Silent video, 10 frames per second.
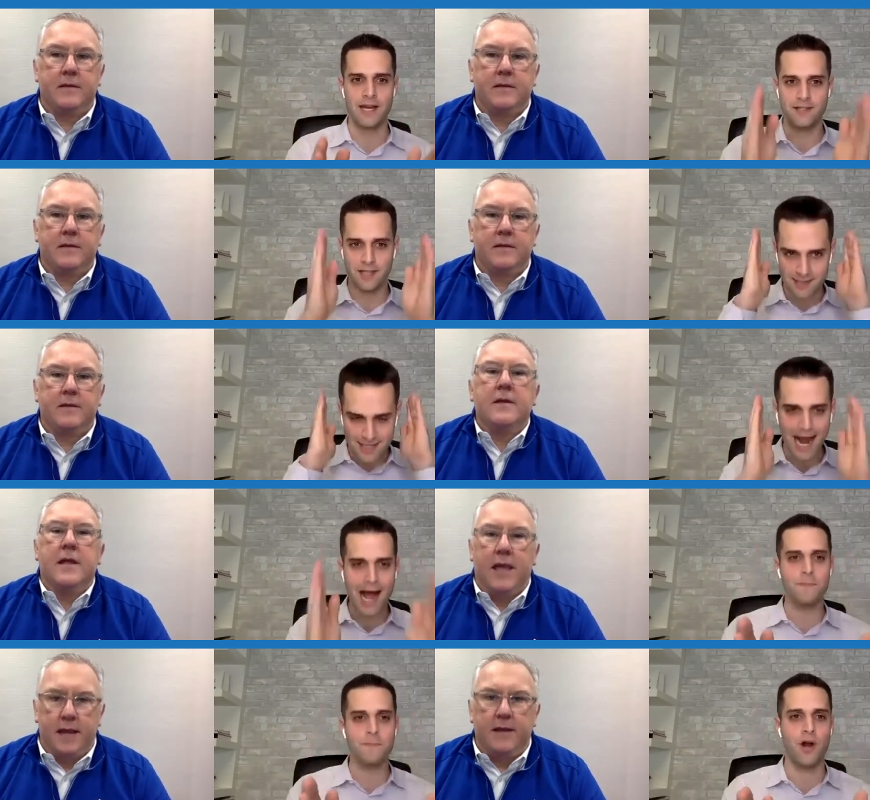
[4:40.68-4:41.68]
Speaker 1: is the
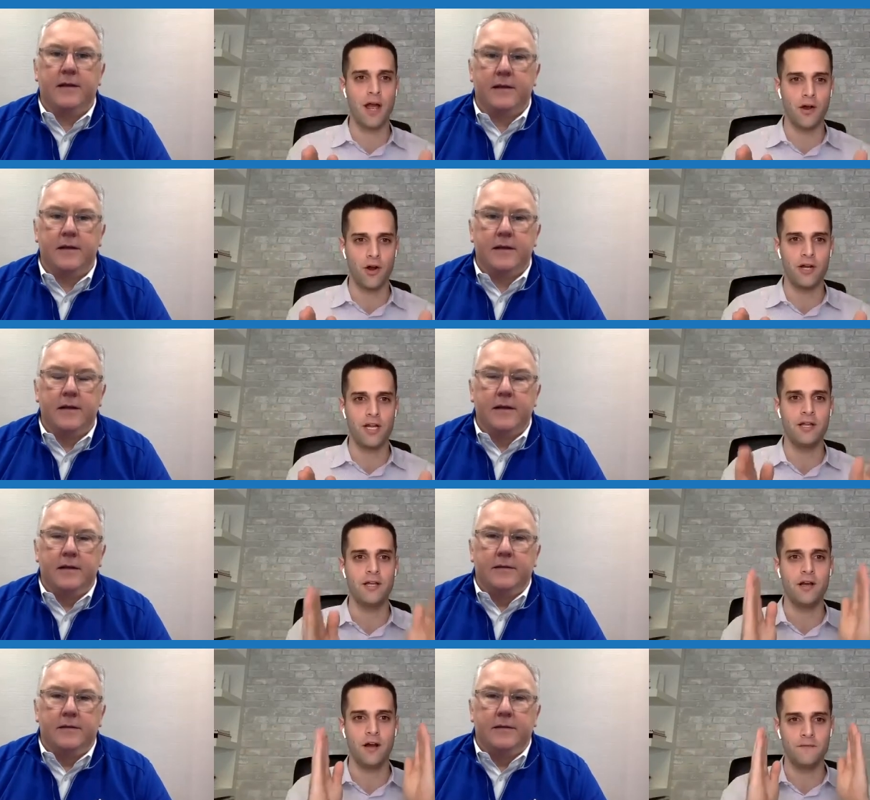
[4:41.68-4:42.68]
top priority
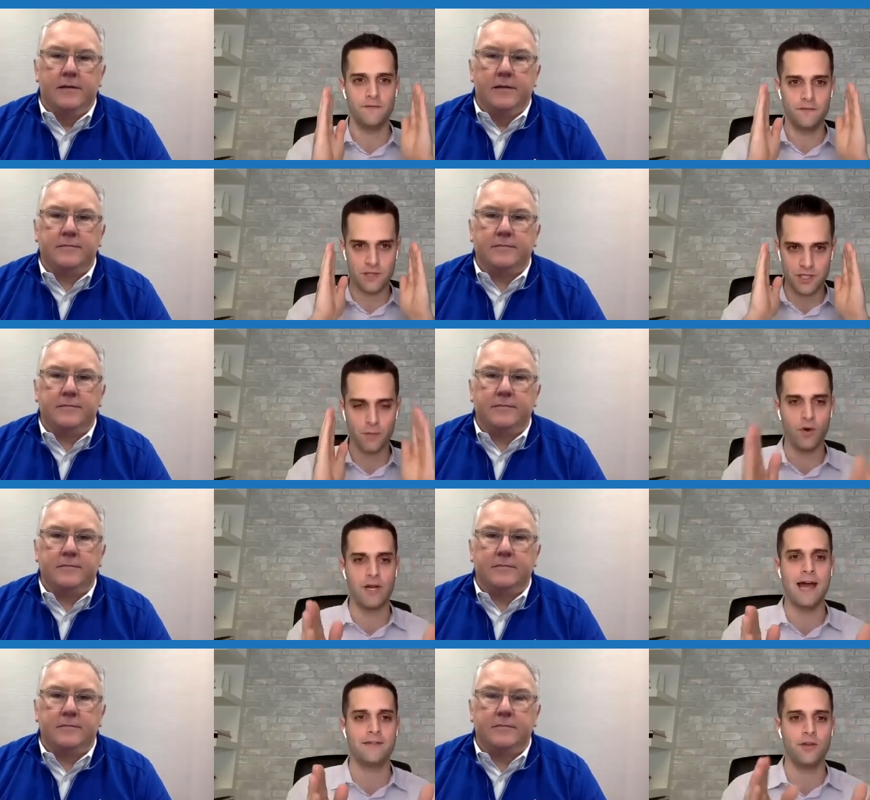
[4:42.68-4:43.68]
of someone
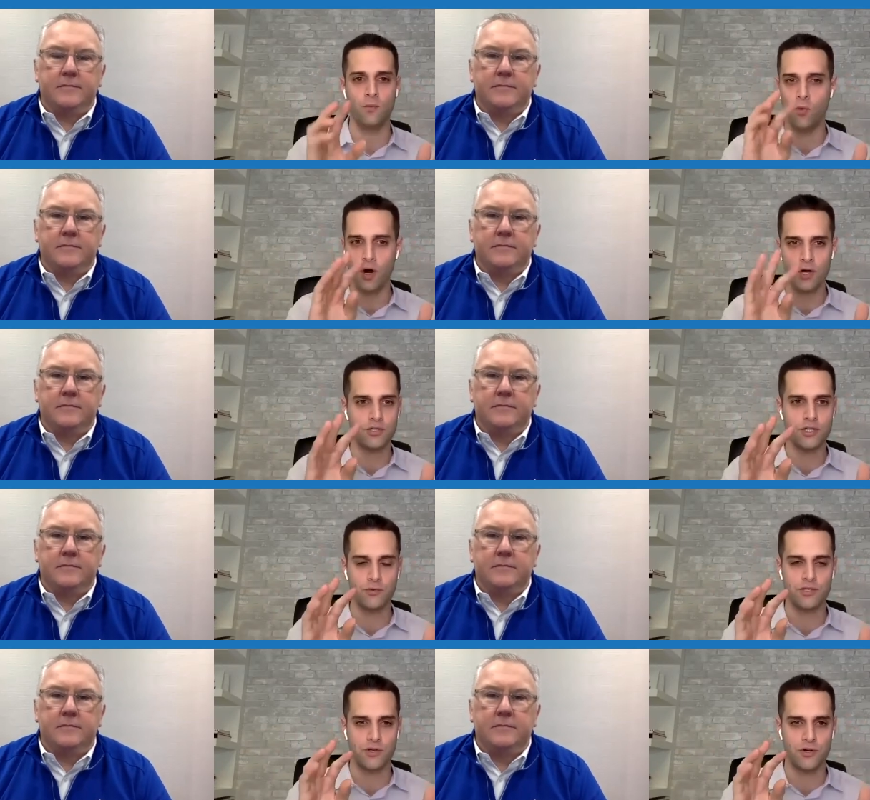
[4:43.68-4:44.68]
at the one or two
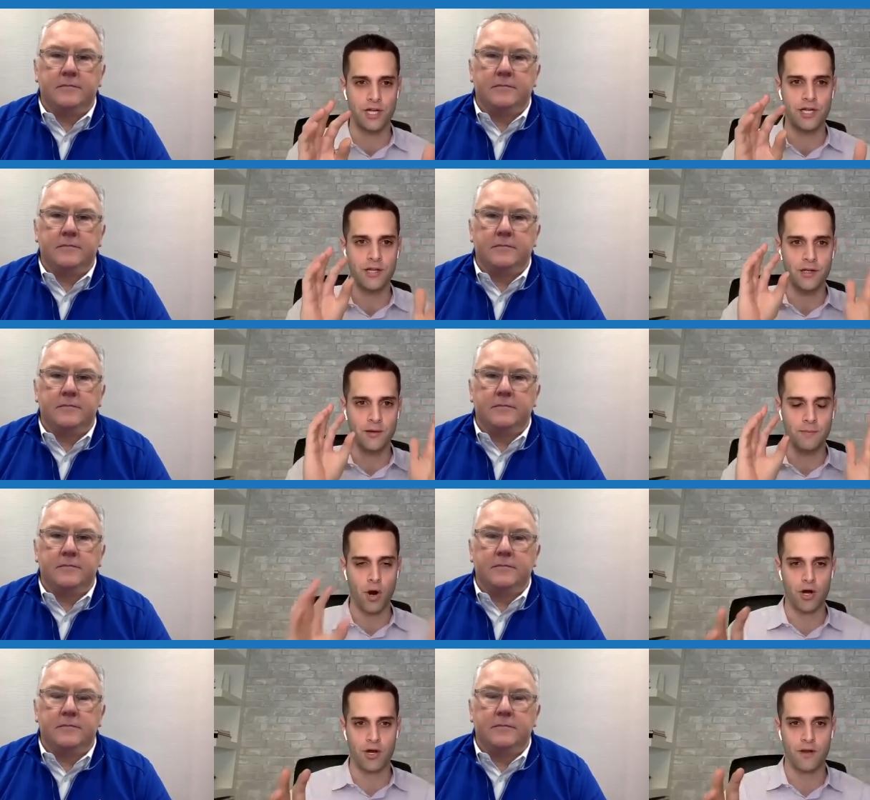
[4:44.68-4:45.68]
attorney
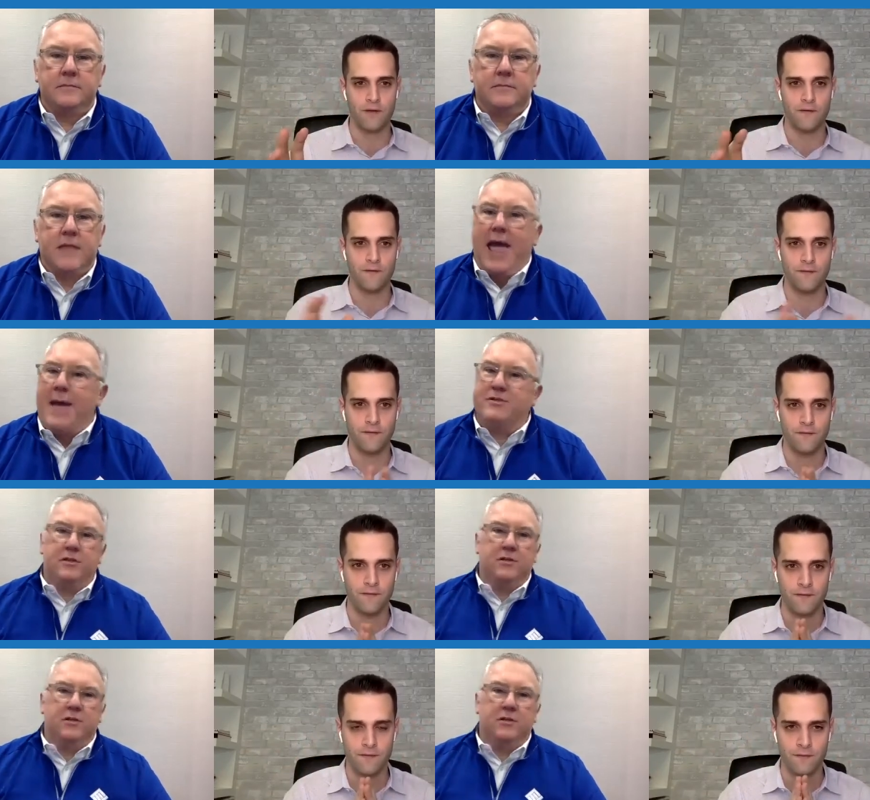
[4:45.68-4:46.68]
mark. Absolutely.
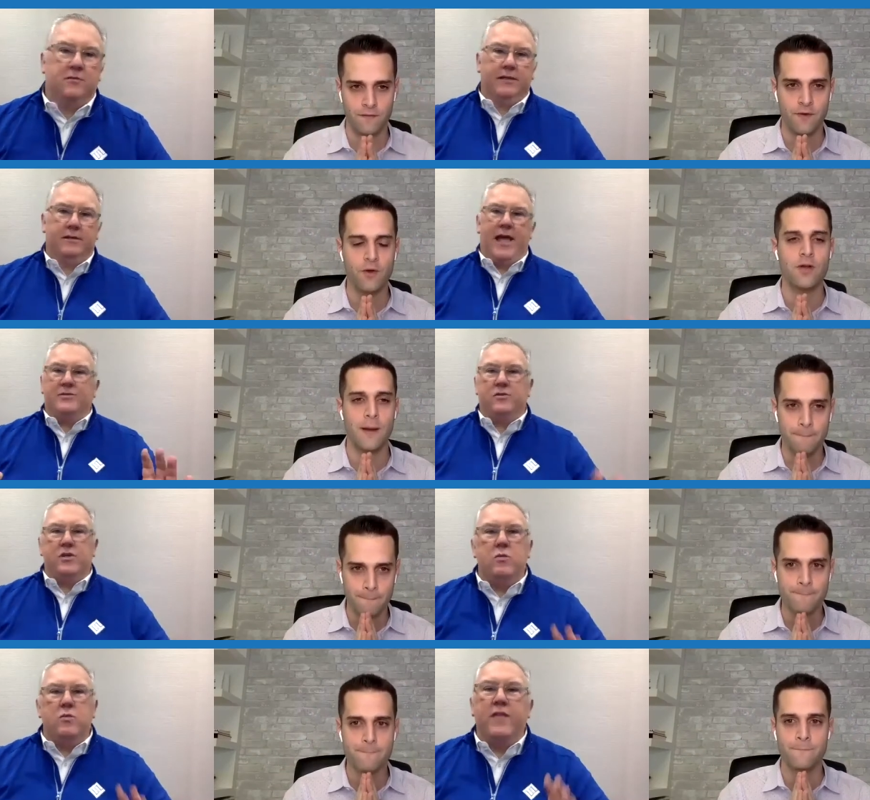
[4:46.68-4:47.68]
Speaker 2: Absolutely. Okay. You want the
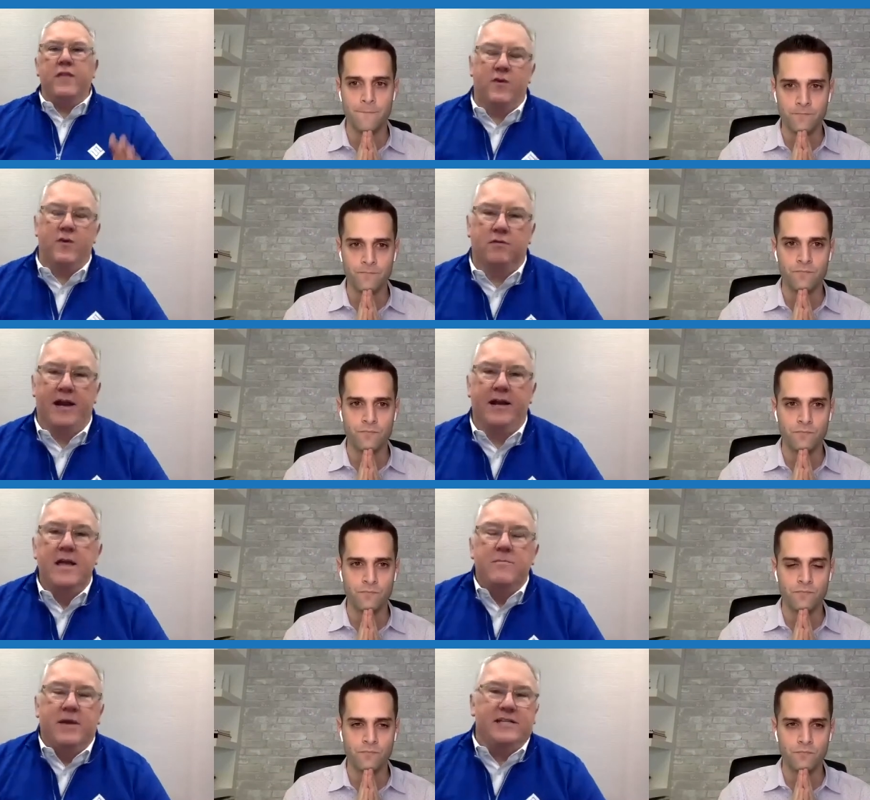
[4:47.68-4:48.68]
phone to ring, because
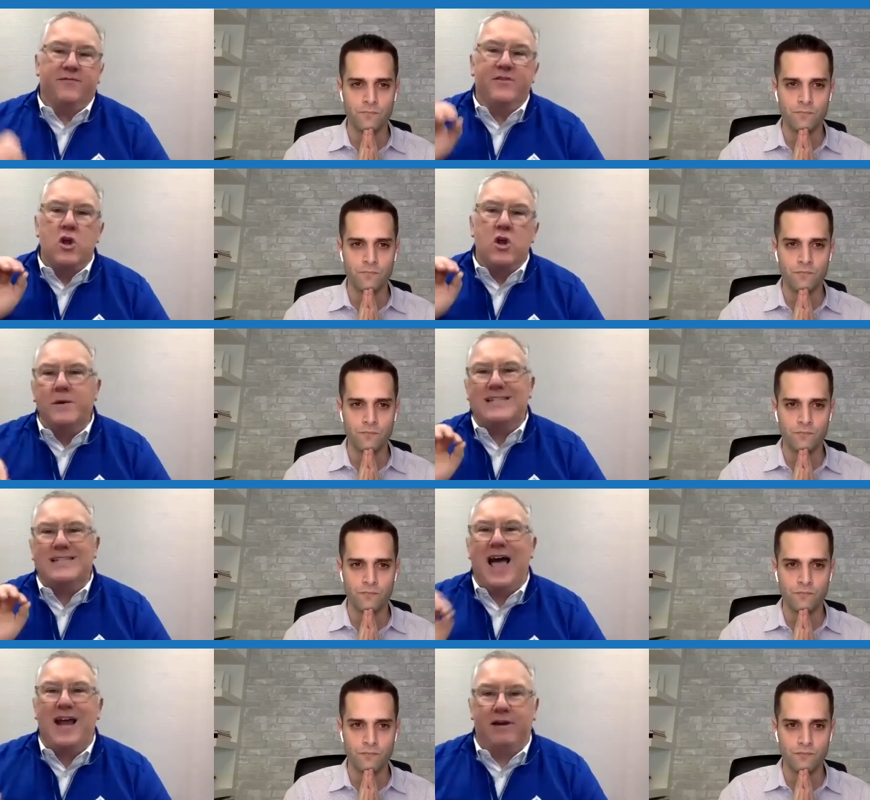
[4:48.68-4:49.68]
if nobody's
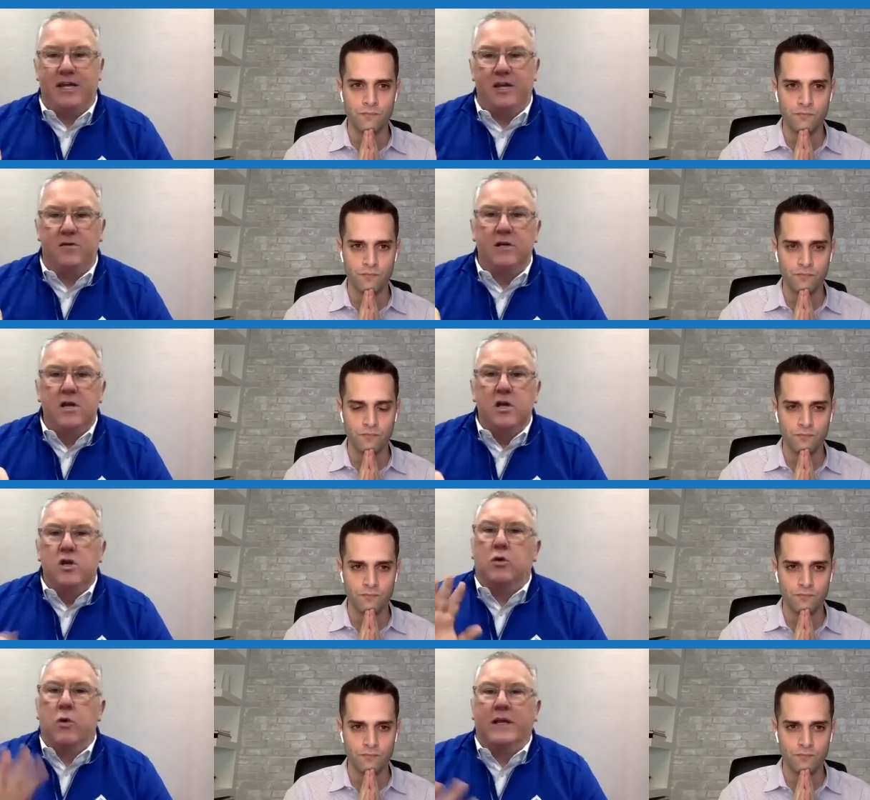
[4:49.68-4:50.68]
hiring you, you'll
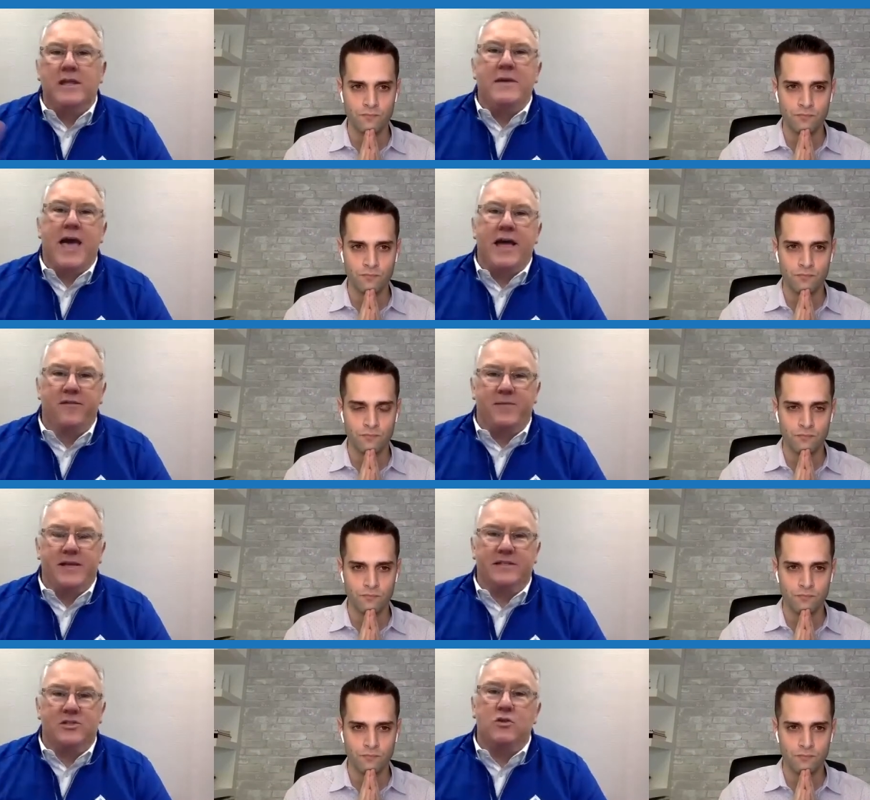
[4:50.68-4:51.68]
quickly be out of
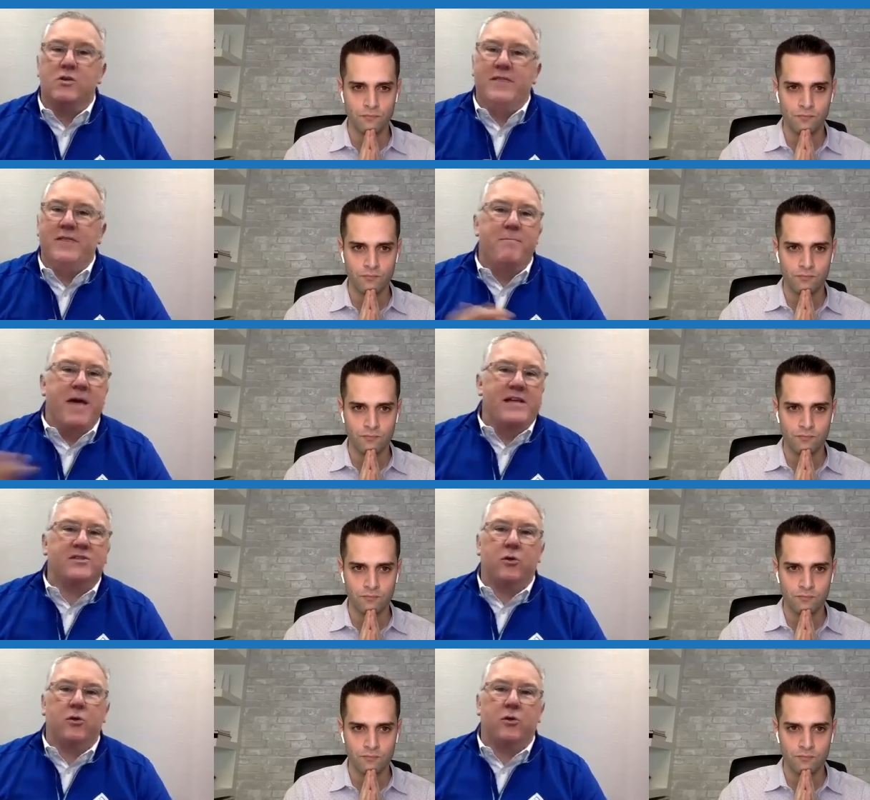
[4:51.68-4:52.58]
business. You could be the best lawyer